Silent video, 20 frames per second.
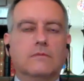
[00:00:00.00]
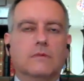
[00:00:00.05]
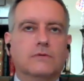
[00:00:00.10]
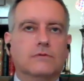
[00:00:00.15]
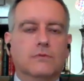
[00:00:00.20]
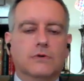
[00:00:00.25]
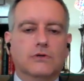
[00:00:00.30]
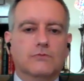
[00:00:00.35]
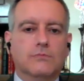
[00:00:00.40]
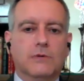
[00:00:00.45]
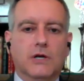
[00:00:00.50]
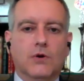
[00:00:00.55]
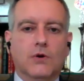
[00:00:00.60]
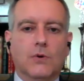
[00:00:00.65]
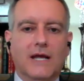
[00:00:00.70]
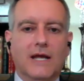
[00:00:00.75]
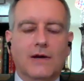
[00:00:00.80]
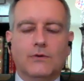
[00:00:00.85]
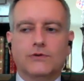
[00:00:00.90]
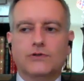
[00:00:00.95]
what's been
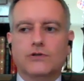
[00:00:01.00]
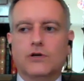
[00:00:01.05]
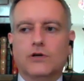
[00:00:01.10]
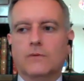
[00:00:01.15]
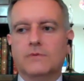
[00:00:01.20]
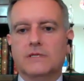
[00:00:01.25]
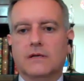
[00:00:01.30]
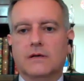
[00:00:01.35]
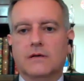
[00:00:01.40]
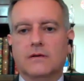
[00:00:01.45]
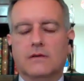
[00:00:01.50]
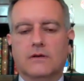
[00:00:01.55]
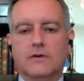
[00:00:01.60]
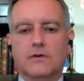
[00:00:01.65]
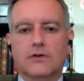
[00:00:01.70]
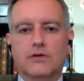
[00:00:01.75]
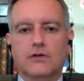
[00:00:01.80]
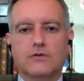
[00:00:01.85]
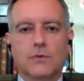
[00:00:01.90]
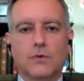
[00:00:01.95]
called hilltops,
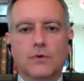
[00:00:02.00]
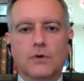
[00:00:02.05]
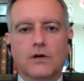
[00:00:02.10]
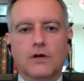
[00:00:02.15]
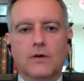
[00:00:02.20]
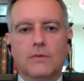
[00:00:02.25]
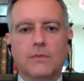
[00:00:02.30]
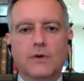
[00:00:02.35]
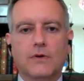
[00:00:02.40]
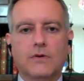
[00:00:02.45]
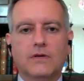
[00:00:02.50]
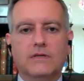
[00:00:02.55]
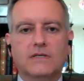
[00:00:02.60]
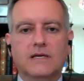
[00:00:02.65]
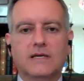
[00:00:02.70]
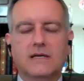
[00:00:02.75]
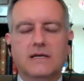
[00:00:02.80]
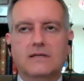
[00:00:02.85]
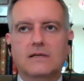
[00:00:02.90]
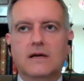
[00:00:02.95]
the smaller
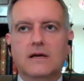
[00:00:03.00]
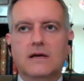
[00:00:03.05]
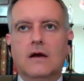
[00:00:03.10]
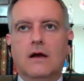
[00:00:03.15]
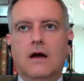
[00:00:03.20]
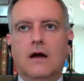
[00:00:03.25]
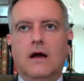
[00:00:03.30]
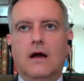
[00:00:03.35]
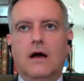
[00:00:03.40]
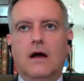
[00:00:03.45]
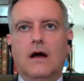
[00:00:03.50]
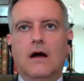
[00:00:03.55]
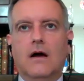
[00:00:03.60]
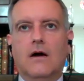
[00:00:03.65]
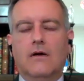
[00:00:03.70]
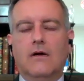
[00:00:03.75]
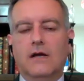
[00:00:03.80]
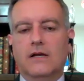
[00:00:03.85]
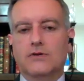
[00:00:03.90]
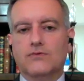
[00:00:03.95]
communities
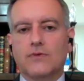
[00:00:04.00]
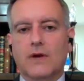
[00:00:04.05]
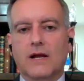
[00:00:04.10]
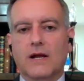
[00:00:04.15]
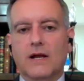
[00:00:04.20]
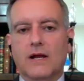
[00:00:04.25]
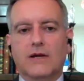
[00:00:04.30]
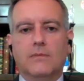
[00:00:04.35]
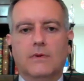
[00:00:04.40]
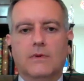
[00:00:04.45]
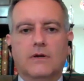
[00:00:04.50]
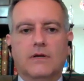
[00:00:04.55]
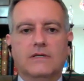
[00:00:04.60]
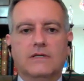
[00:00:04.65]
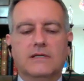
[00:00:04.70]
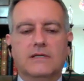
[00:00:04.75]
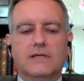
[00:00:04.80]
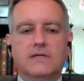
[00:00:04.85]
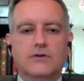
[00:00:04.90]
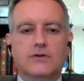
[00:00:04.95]
or Israeli
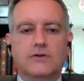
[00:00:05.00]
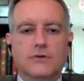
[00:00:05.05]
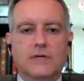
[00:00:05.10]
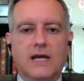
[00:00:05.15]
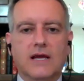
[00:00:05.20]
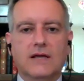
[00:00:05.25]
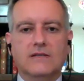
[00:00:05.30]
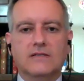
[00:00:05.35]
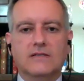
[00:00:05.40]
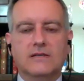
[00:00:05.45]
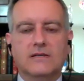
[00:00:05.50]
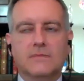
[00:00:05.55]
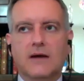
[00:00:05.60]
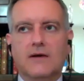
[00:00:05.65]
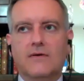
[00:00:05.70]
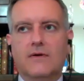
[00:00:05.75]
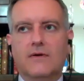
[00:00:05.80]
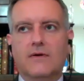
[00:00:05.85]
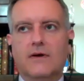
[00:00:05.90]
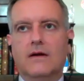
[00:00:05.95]
communities in Judea and
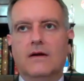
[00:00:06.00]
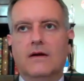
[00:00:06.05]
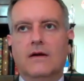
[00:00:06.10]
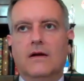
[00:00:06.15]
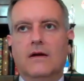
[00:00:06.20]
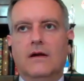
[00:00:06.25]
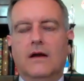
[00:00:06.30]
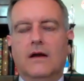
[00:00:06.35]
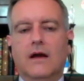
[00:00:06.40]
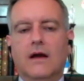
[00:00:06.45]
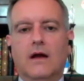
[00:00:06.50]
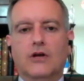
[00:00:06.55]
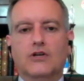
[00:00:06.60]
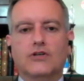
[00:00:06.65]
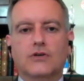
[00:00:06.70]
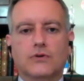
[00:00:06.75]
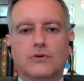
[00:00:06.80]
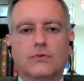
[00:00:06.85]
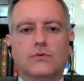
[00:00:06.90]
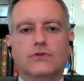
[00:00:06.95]
Samaria
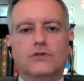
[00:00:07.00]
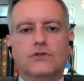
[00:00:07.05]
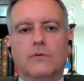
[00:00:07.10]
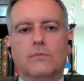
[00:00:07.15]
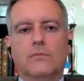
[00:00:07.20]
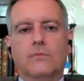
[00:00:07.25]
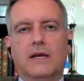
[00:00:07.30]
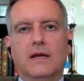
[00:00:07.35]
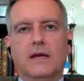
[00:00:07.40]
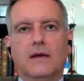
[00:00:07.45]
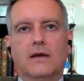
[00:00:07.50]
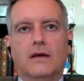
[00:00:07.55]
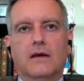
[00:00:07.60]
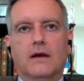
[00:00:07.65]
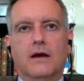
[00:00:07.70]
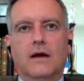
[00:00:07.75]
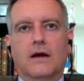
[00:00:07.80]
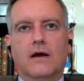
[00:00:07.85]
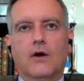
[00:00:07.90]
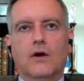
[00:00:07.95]
should also be
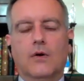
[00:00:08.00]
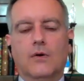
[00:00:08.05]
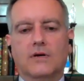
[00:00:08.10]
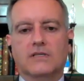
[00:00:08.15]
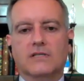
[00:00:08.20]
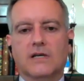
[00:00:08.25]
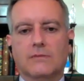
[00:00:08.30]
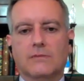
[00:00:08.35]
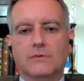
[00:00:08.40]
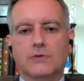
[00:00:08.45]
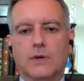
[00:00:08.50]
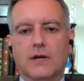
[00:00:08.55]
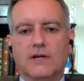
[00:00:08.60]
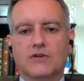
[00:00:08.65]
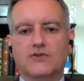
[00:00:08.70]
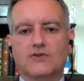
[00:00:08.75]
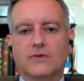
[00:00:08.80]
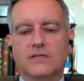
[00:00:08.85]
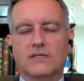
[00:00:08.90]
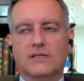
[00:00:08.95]
hooked up to
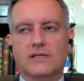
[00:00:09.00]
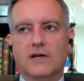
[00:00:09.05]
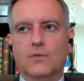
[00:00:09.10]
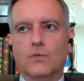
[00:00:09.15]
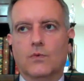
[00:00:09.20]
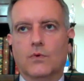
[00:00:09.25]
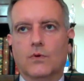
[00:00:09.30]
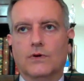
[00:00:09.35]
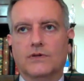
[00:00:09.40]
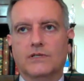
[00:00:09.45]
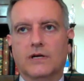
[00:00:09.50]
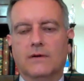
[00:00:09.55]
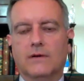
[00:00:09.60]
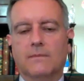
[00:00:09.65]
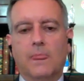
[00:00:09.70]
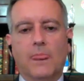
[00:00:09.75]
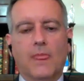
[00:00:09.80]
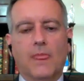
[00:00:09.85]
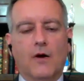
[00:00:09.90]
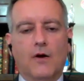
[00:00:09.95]
electricity and water.
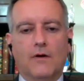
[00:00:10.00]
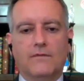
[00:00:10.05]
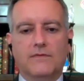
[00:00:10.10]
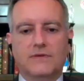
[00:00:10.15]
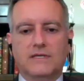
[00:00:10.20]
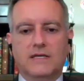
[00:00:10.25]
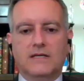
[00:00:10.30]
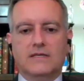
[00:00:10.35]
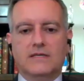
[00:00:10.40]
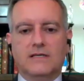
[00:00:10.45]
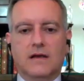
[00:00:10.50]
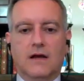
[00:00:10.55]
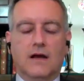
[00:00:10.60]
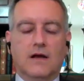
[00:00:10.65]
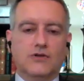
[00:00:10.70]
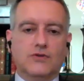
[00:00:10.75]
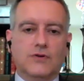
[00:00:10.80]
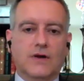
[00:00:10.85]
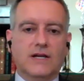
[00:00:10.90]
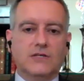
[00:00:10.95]
Obviously,
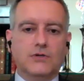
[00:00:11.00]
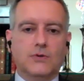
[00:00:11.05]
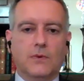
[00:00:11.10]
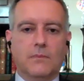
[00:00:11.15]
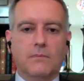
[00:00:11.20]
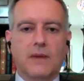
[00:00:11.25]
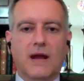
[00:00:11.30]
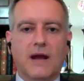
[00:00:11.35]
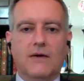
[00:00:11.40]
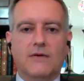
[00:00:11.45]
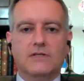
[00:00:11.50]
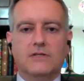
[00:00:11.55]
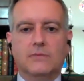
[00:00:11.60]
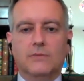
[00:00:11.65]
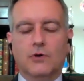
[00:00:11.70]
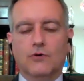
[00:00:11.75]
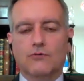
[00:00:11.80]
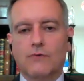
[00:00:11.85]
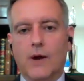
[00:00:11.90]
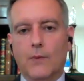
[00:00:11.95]
trying to embarrass the
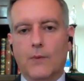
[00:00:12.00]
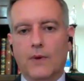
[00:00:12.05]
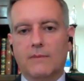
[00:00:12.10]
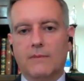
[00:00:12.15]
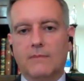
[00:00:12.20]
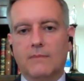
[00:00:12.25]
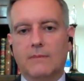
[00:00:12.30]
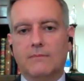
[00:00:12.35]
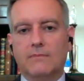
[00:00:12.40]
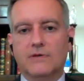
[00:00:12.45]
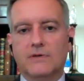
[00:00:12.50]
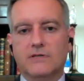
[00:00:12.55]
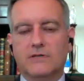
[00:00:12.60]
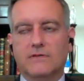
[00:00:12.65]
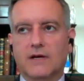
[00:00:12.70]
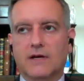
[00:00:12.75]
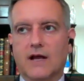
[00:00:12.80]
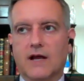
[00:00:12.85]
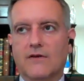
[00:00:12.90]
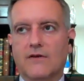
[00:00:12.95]
more right-wing members
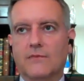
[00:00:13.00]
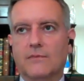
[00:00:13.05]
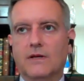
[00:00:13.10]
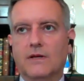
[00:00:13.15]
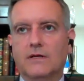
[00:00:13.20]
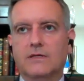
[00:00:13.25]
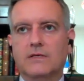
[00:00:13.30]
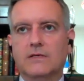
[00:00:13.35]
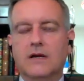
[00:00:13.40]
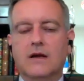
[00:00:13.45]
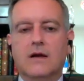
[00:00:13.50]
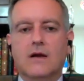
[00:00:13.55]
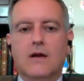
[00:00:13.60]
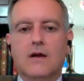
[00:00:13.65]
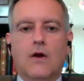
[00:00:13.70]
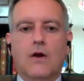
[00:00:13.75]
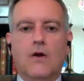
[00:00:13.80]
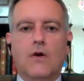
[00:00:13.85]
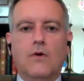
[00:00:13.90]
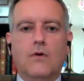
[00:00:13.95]
of the government,
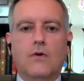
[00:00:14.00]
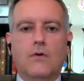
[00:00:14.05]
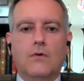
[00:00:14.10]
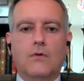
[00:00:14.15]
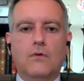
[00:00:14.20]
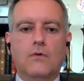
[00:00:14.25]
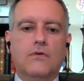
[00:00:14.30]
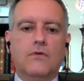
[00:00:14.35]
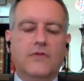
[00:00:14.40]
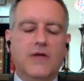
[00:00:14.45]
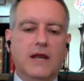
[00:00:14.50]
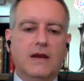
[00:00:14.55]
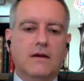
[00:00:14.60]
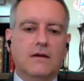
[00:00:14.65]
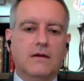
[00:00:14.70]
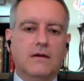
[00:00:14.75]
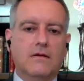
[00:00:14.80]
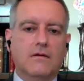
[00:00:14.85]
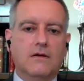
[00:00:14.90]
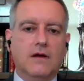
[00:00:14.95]
who
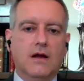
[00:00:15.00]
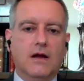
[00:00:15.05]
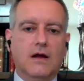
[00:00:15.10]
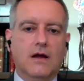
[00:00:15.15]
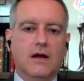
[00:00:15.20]
then